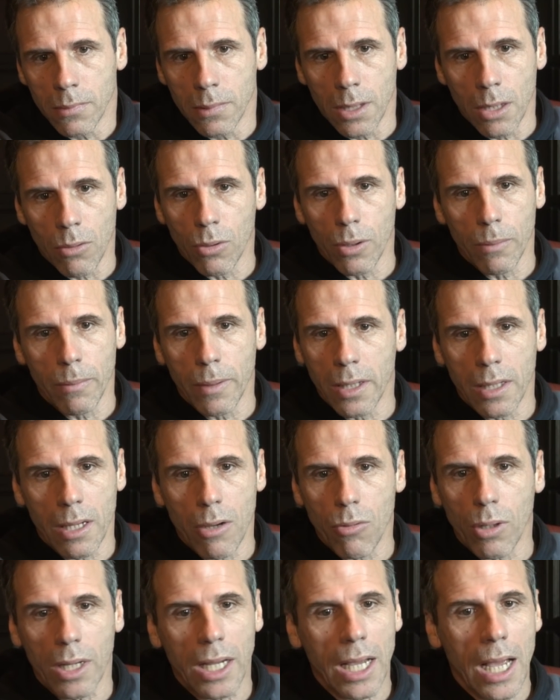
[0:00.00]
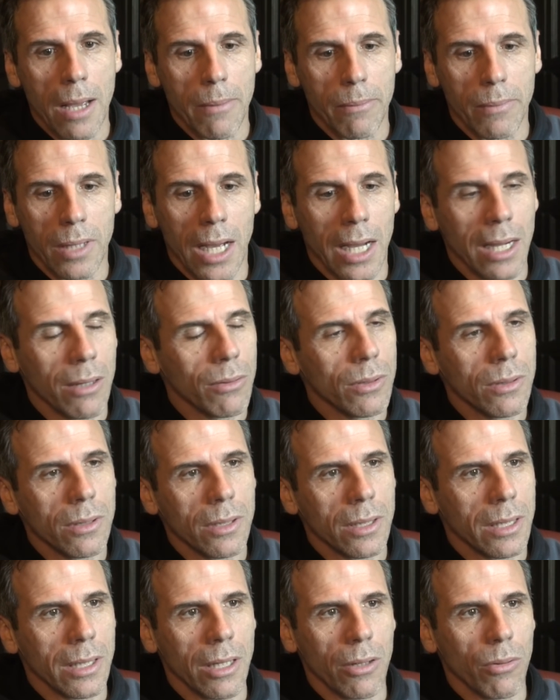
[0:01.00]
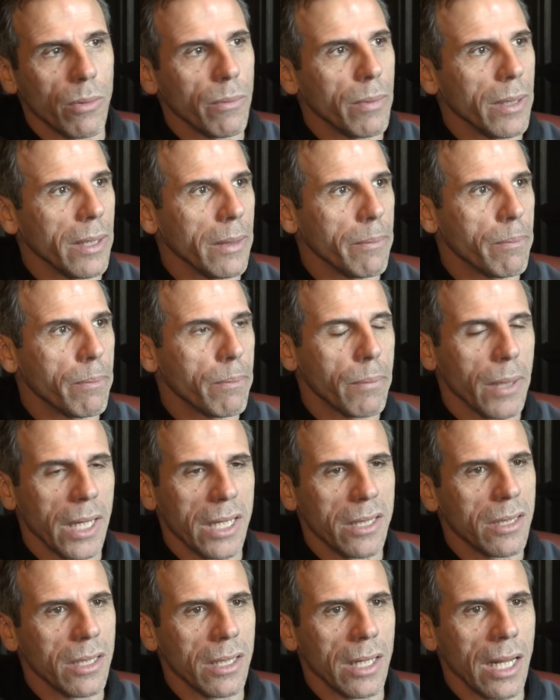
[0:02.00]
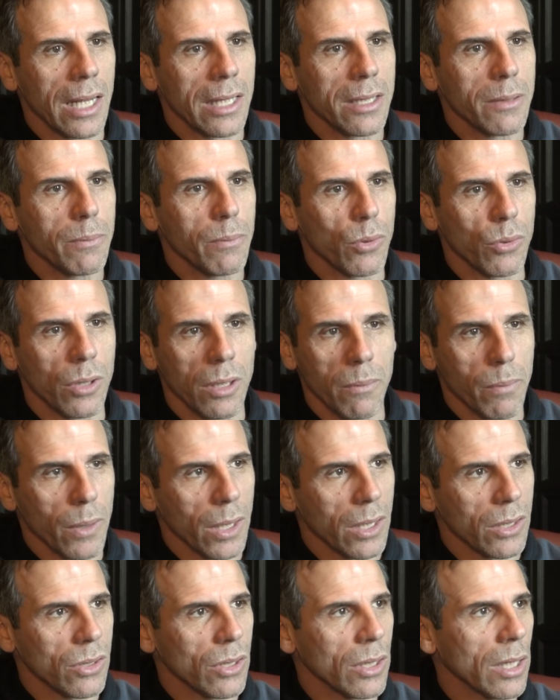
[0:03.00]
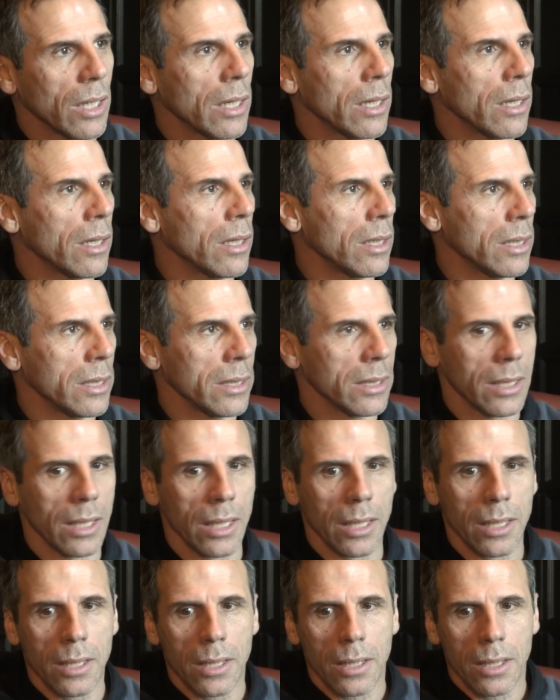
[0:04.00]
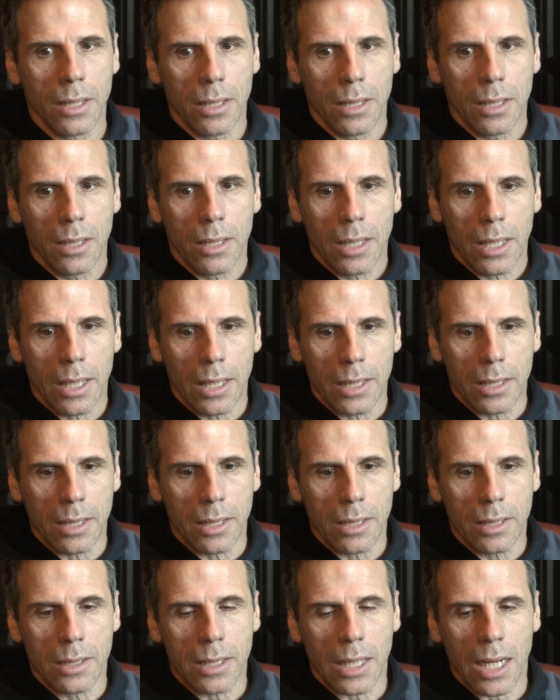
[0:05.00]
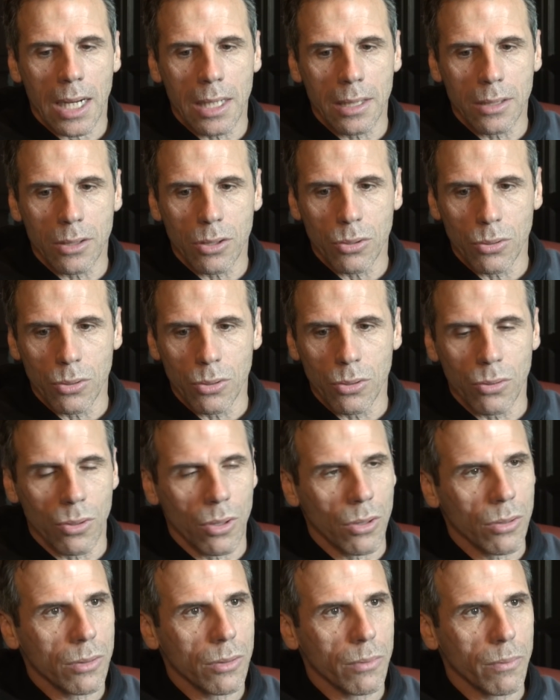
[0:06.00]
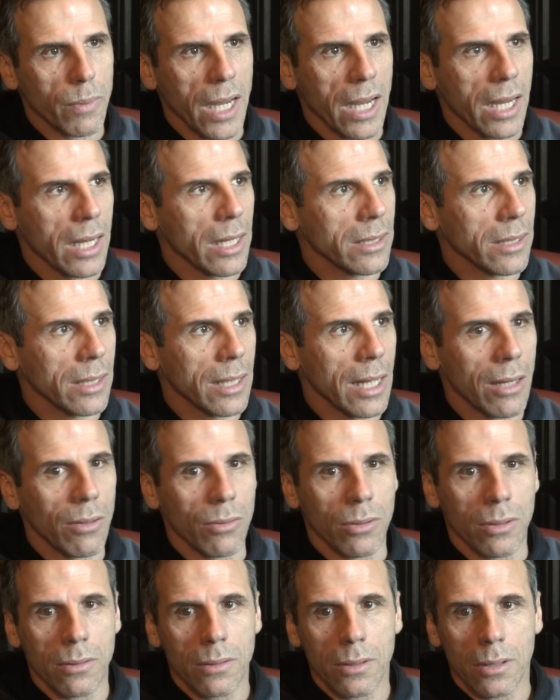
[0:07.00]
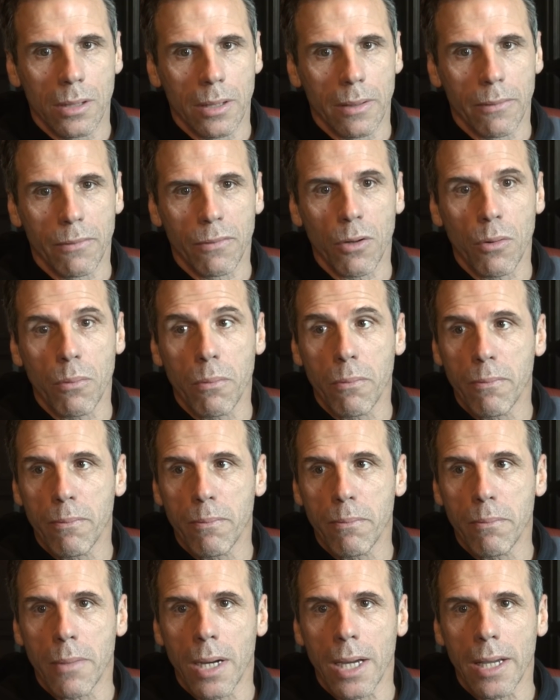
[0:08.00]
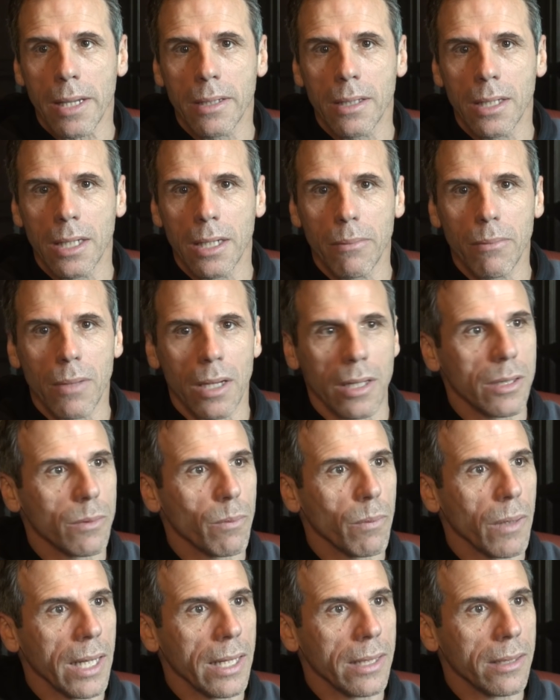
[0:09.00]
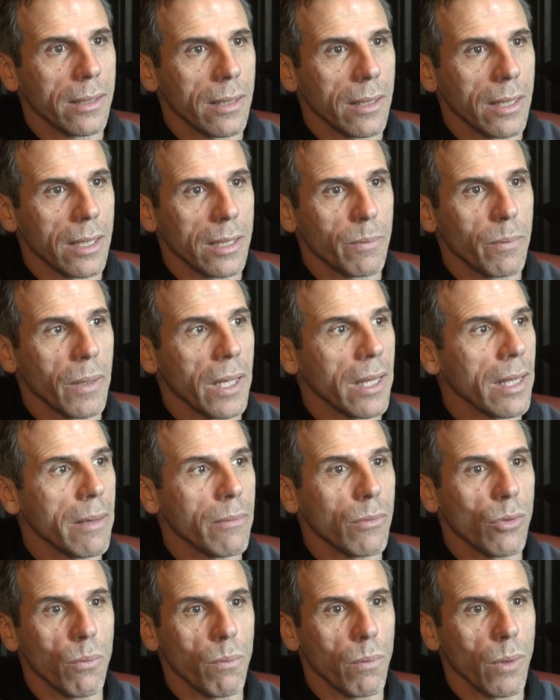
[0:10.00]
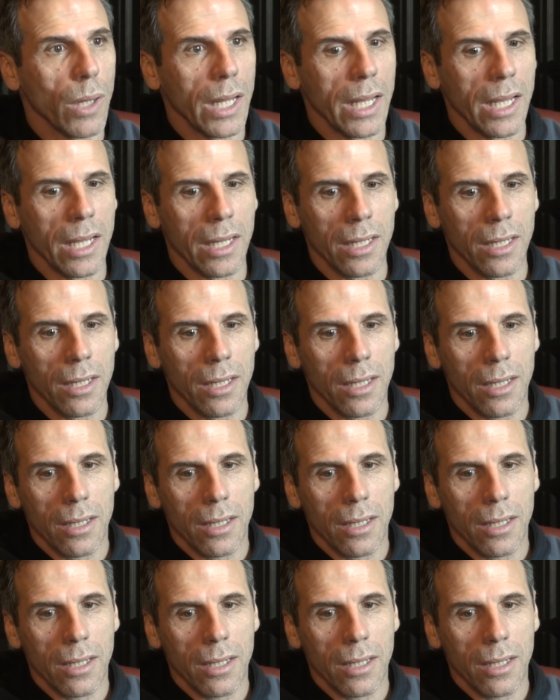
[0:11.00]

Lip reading: They will come down and they will be pressing us, putting pressure and trying to, to break us down. From my team, I expect them to play